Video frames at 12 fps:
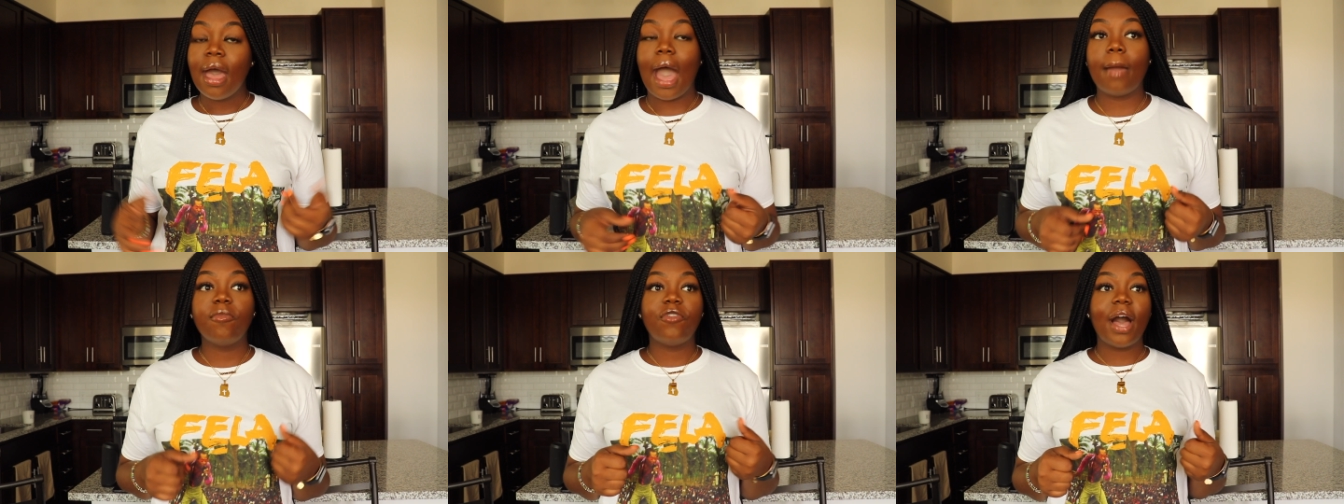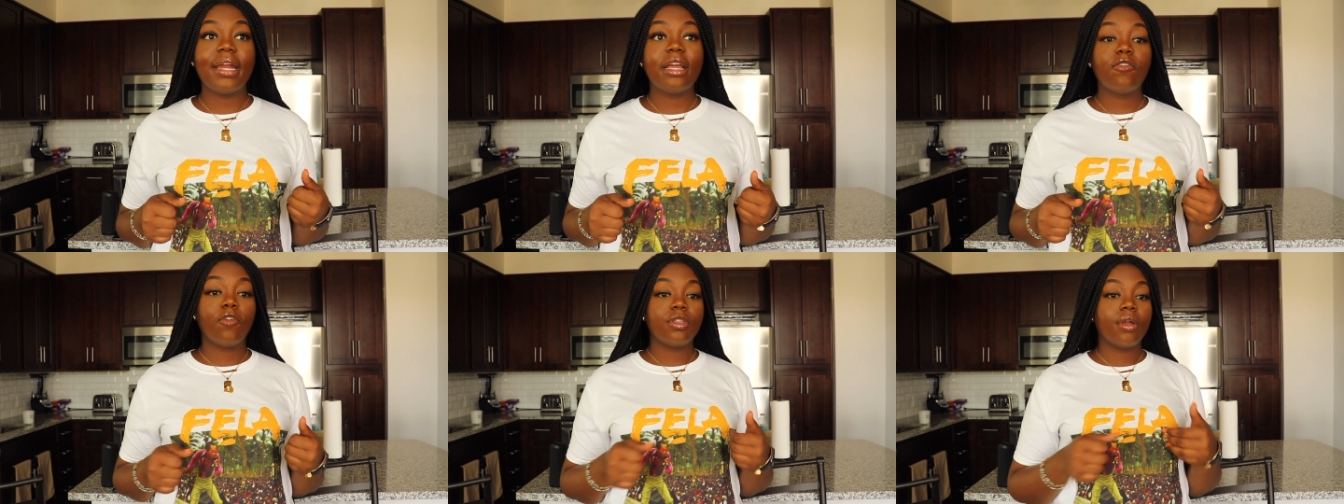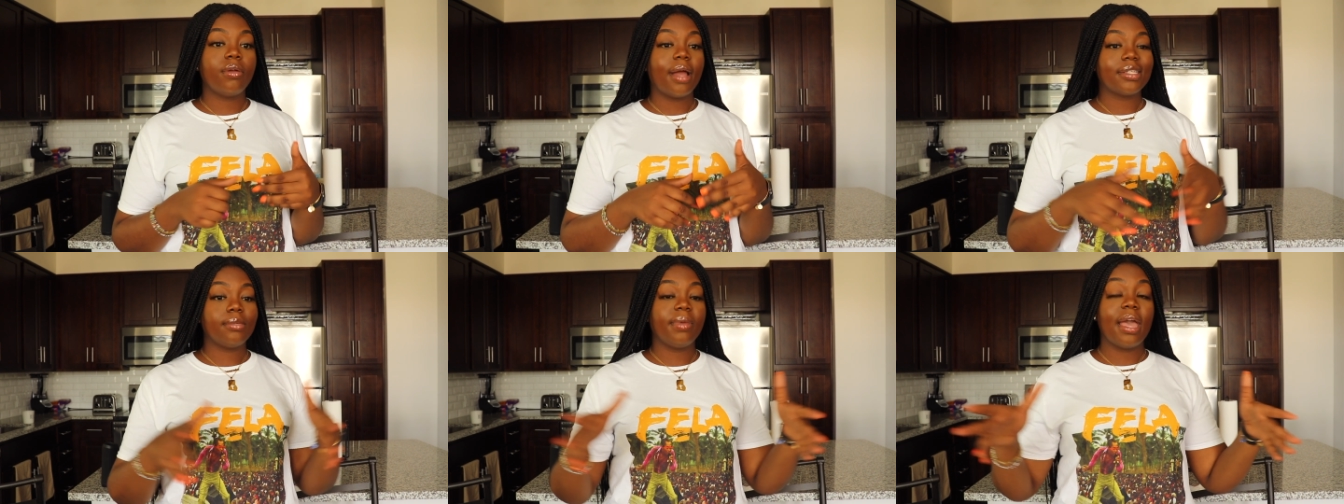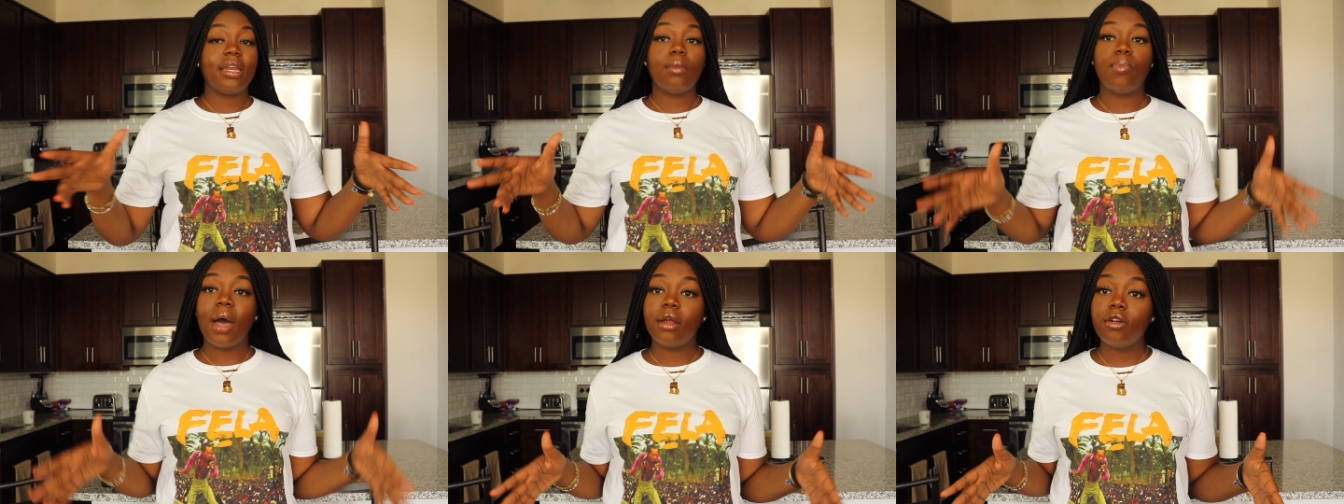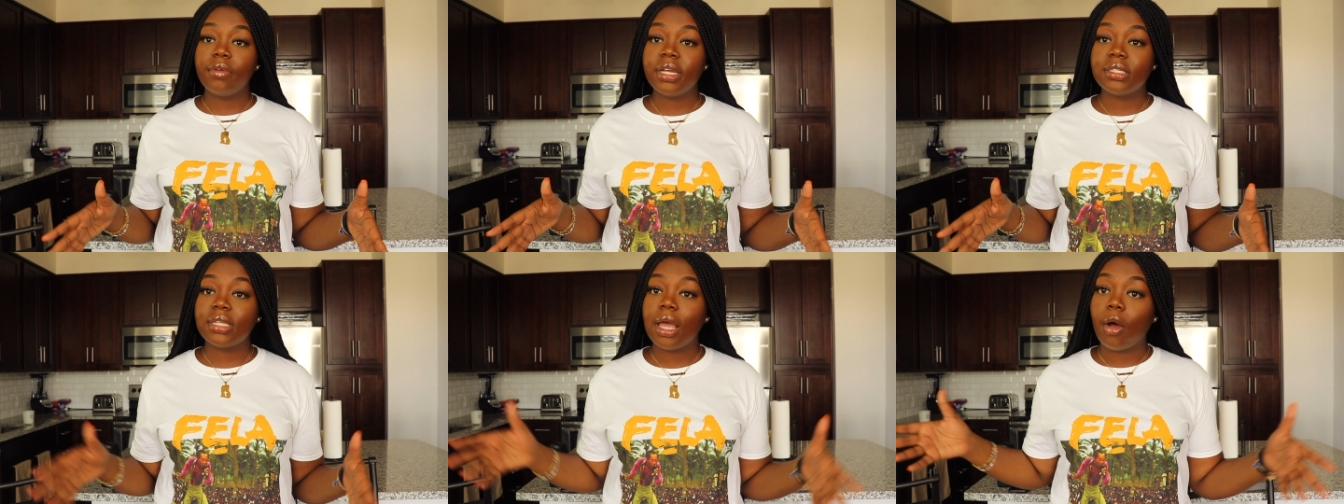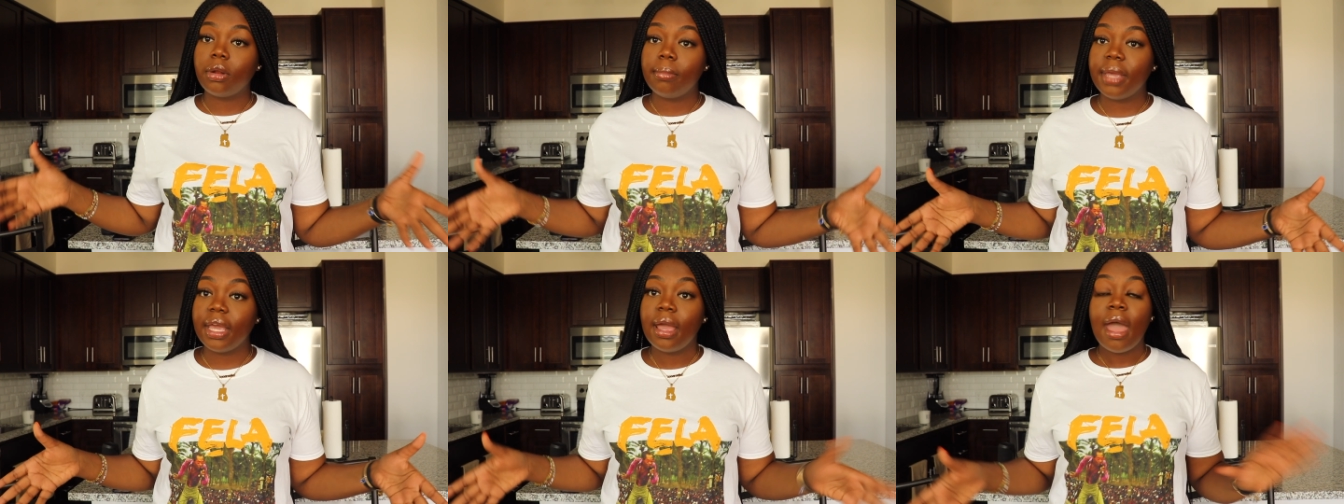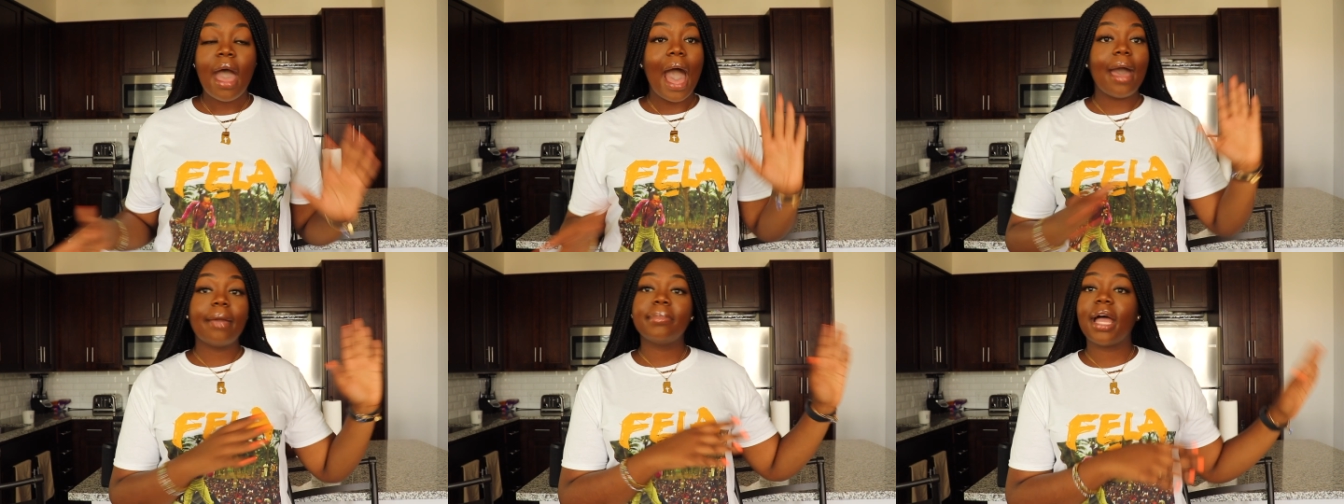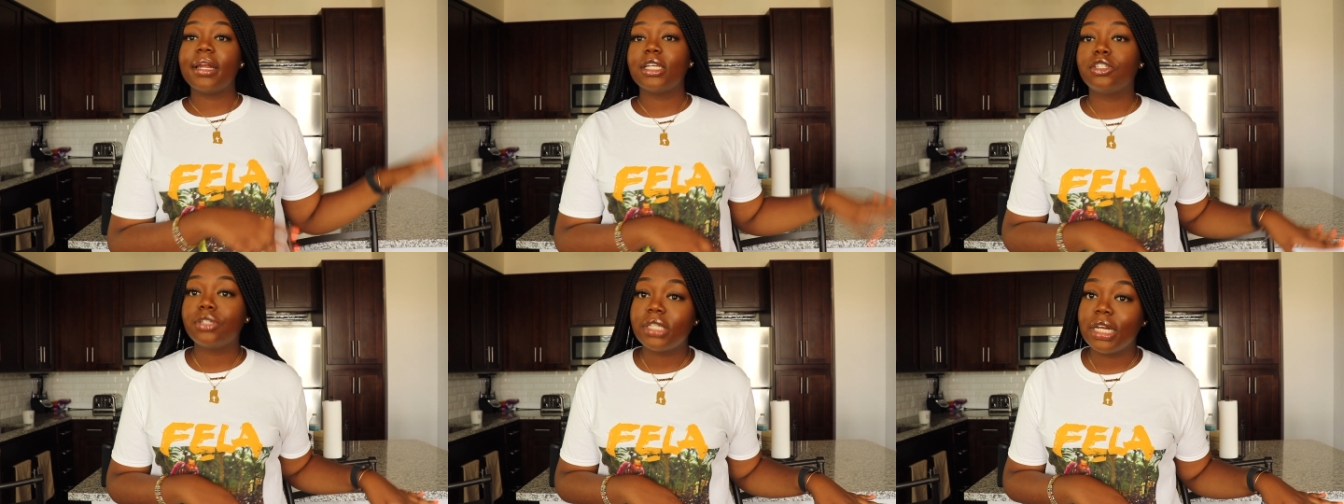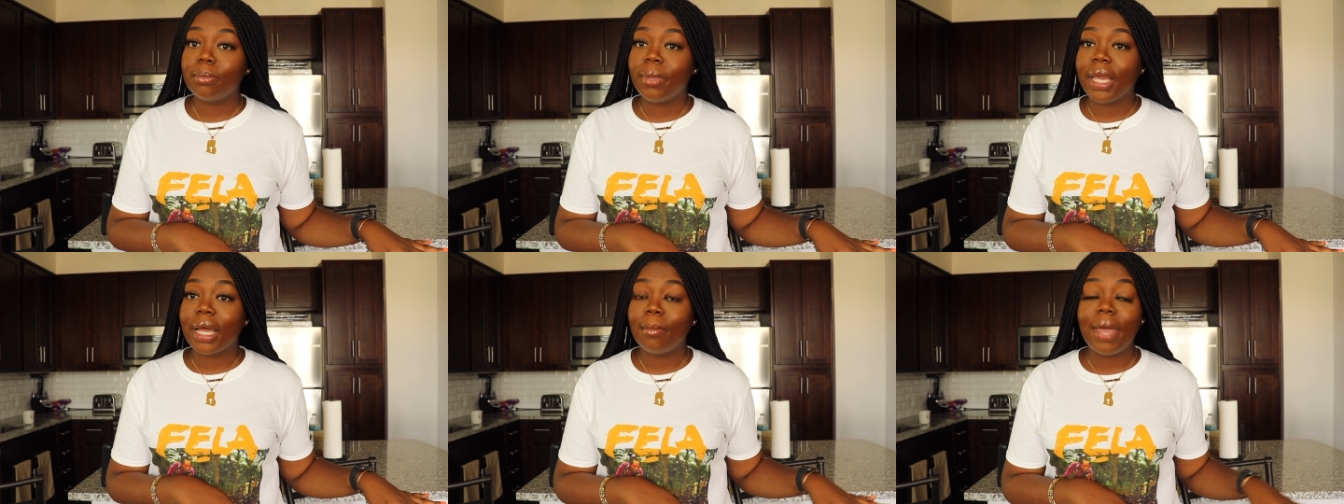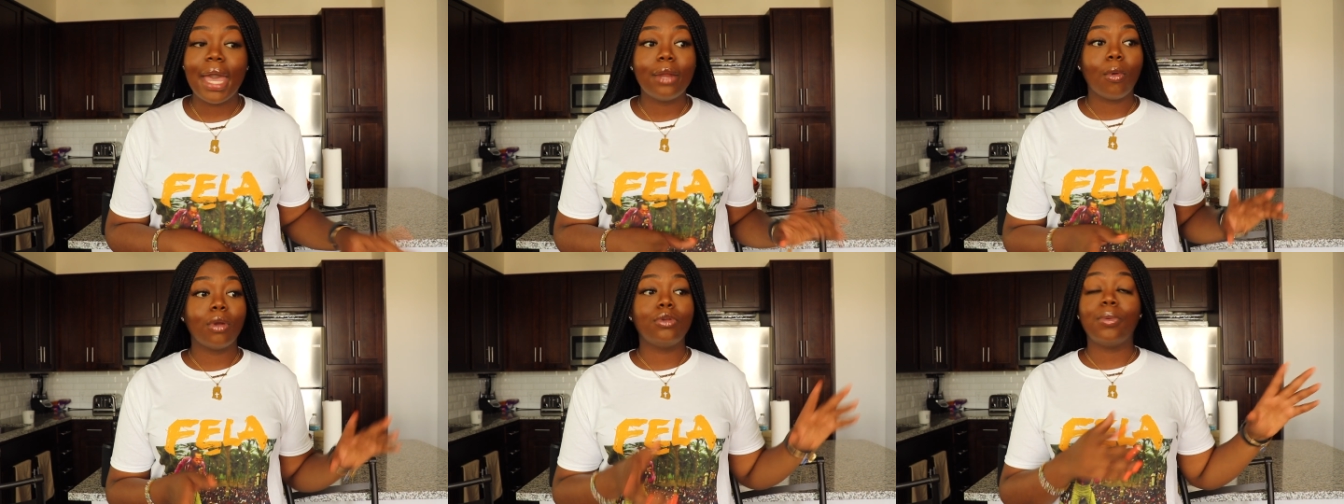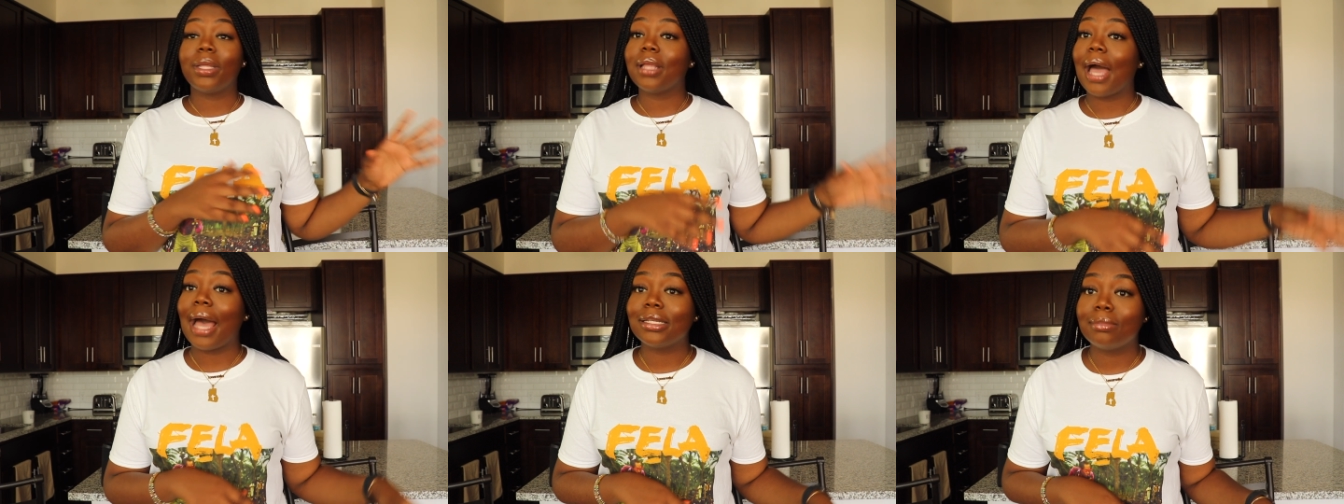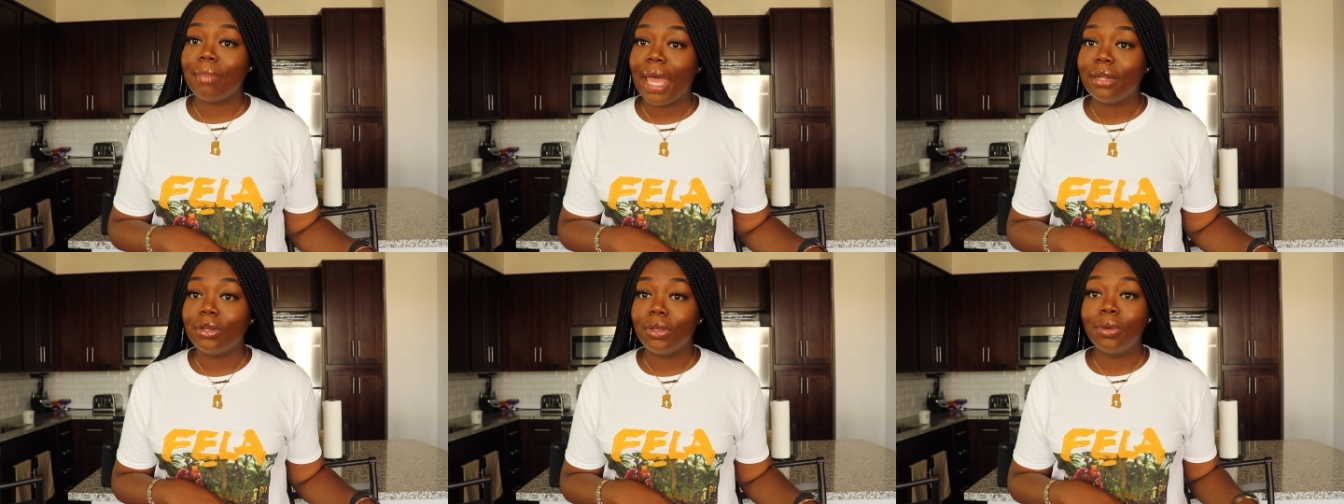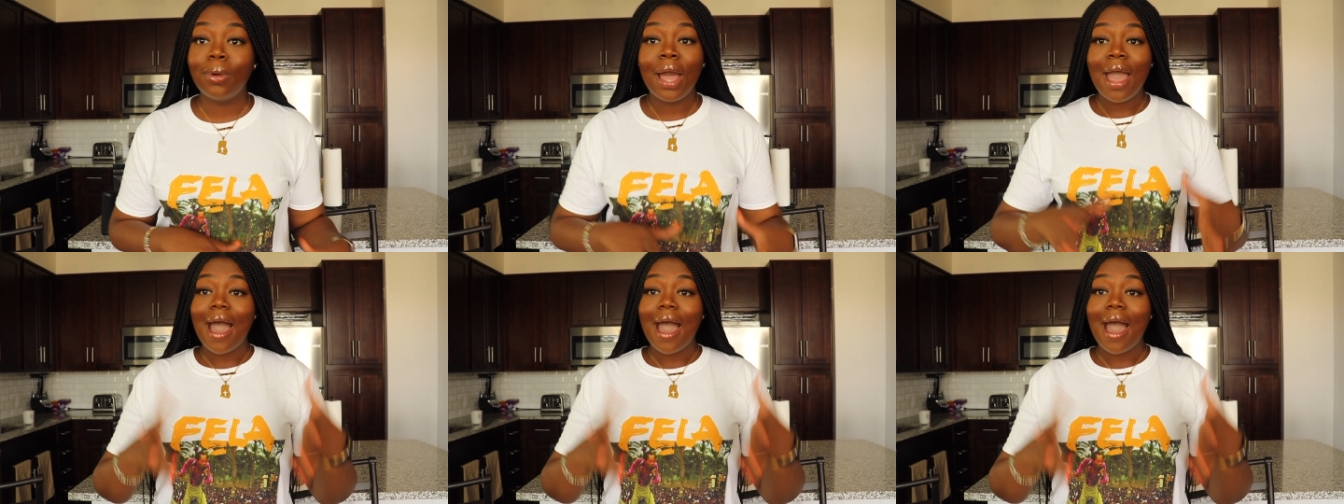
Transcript: I'm fighting for there not to be any any boundaries on me. I'm not interested in being a man or doing as men do.